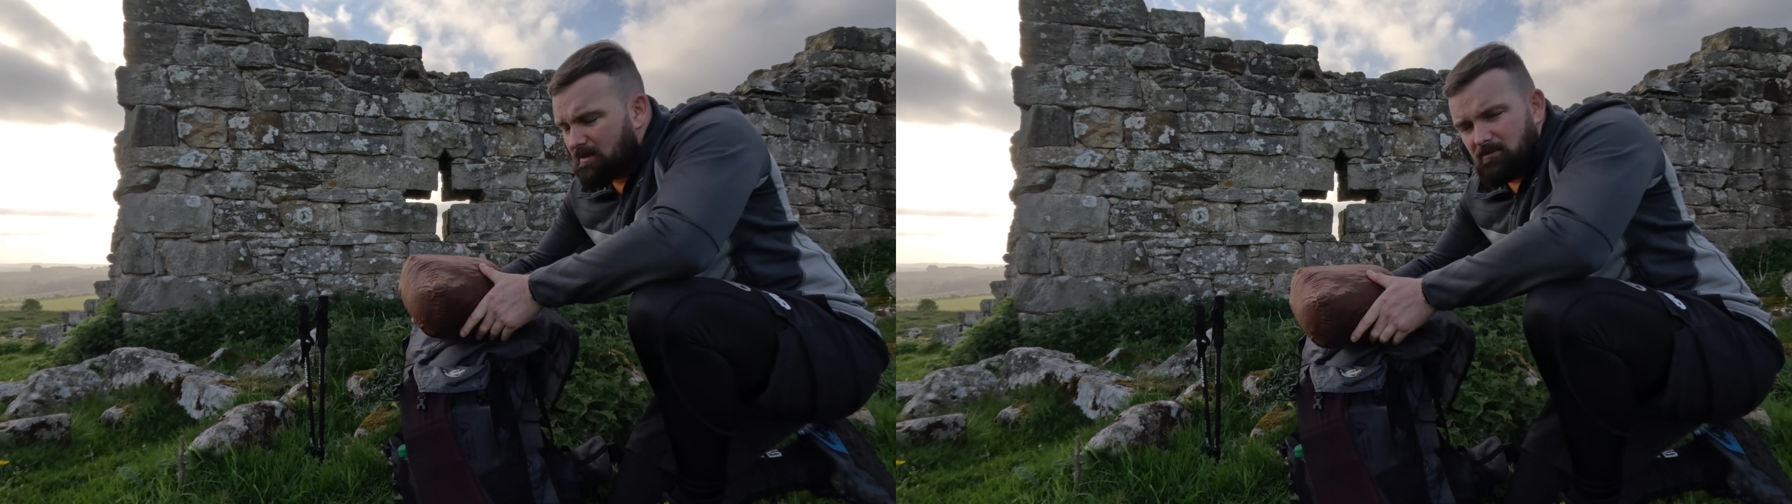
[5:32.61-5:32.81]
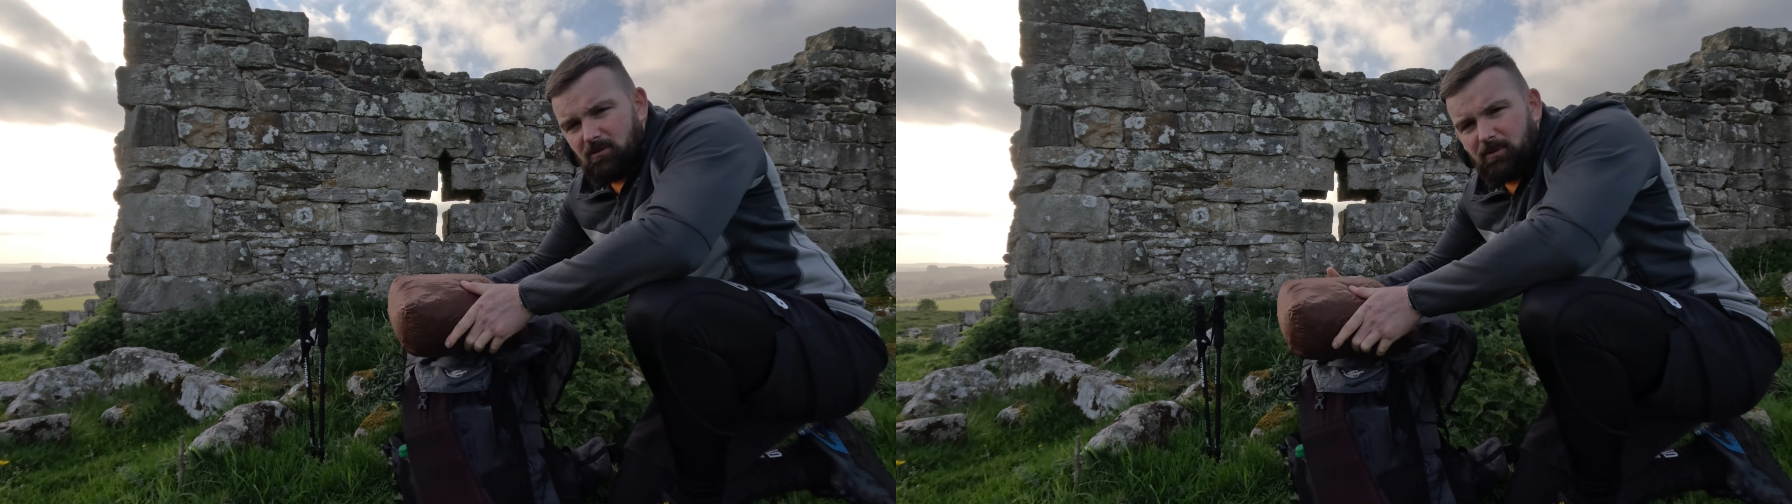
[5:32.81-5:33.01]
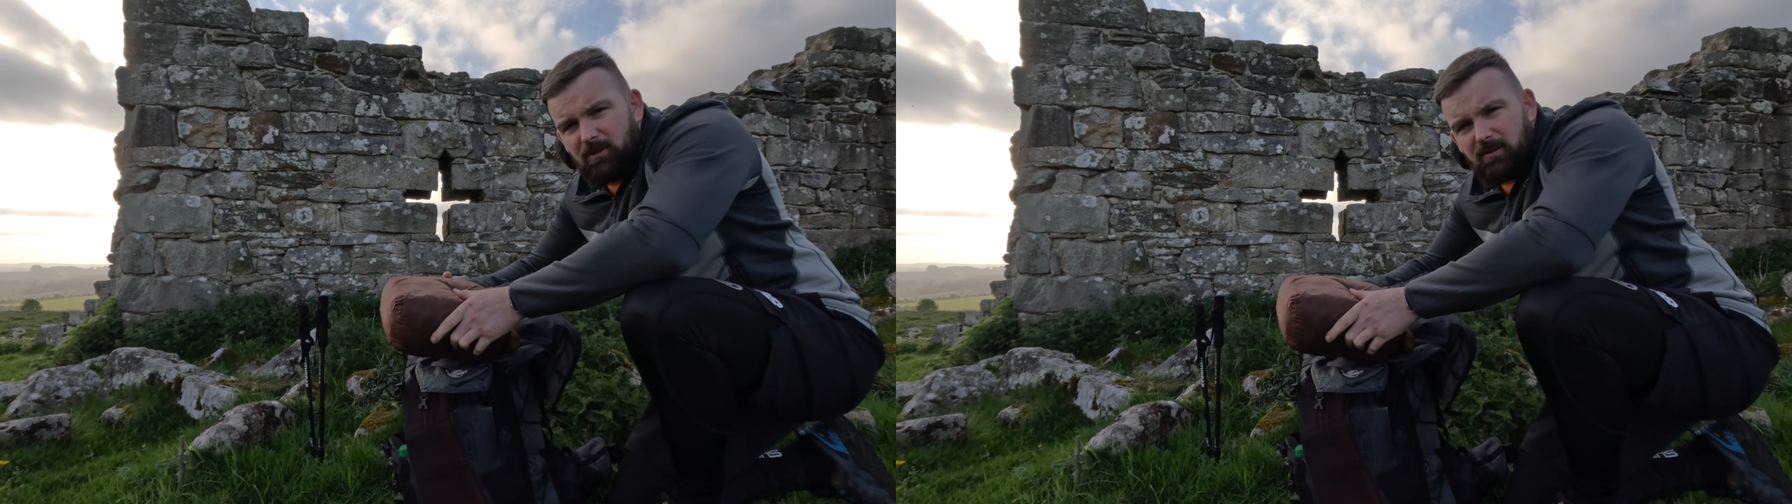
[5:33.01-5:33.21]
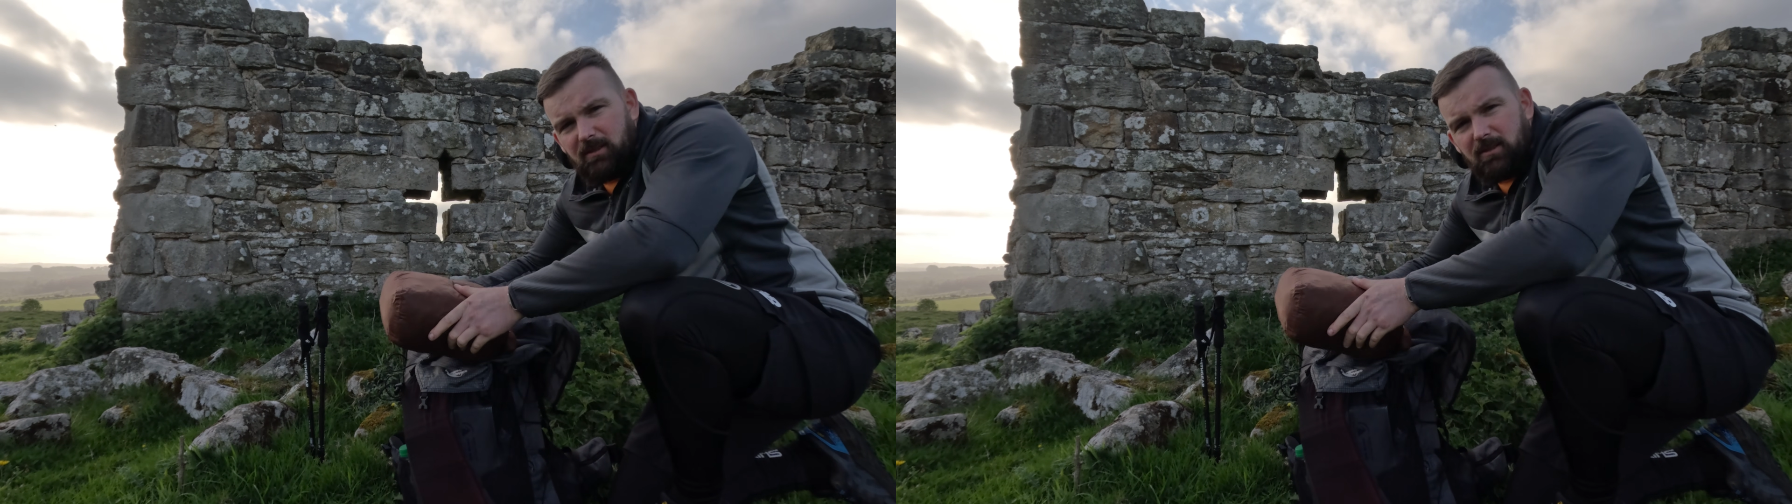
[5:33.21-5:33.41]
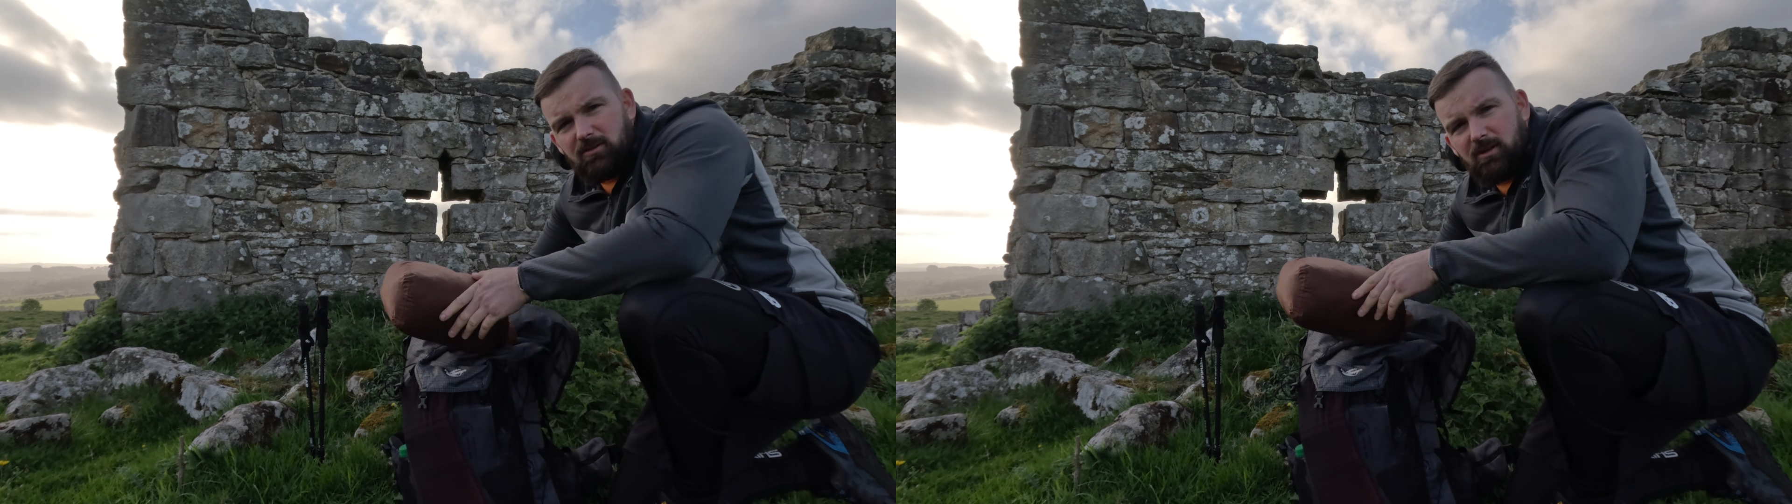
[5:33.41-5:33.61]
We'll be using it
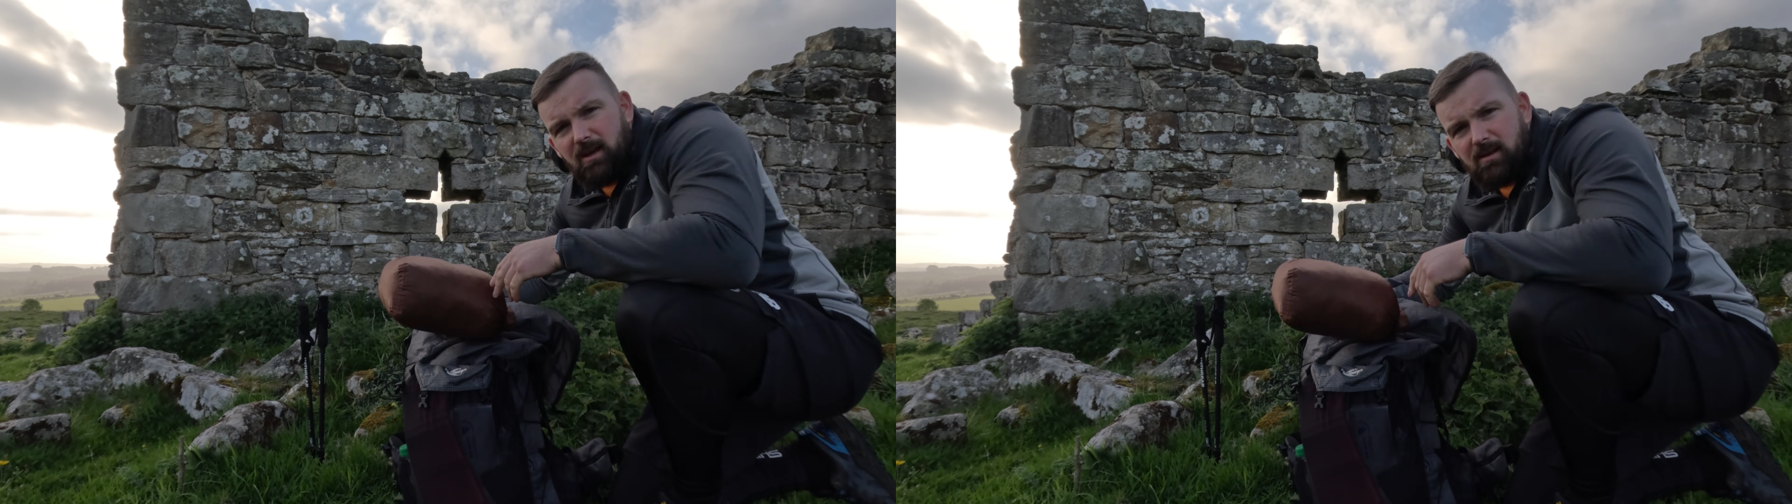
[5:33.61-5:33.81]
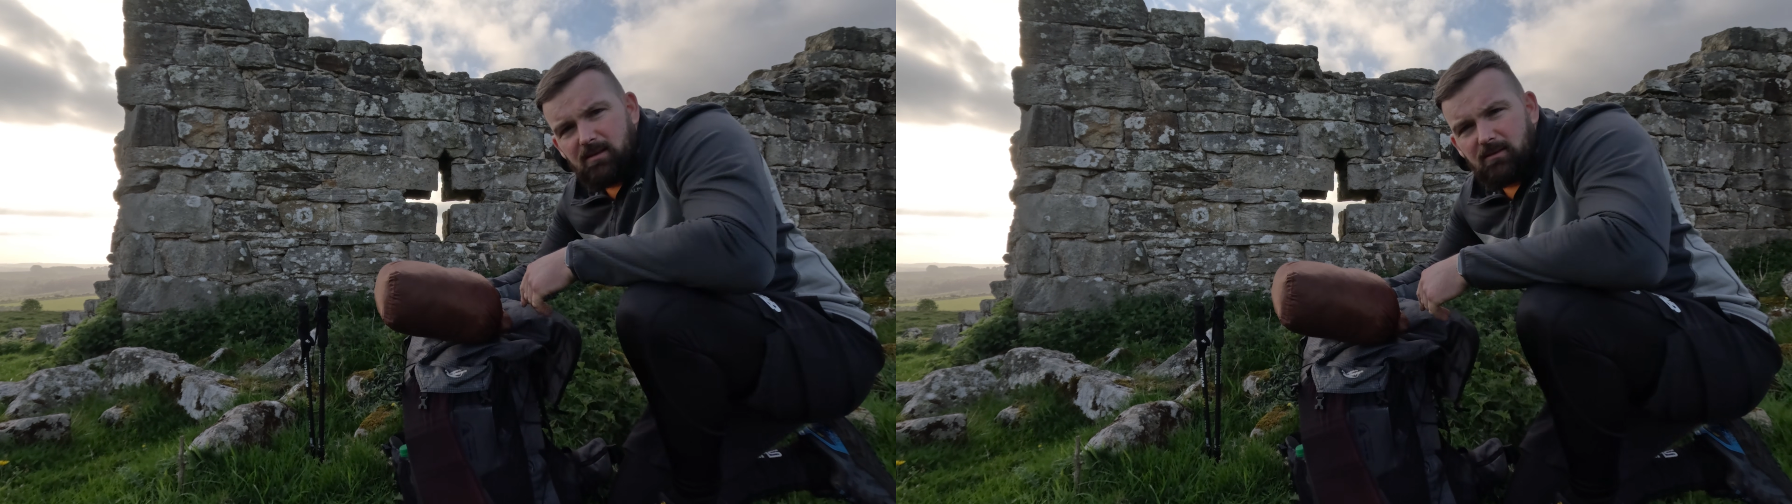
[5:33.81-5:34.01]
this year.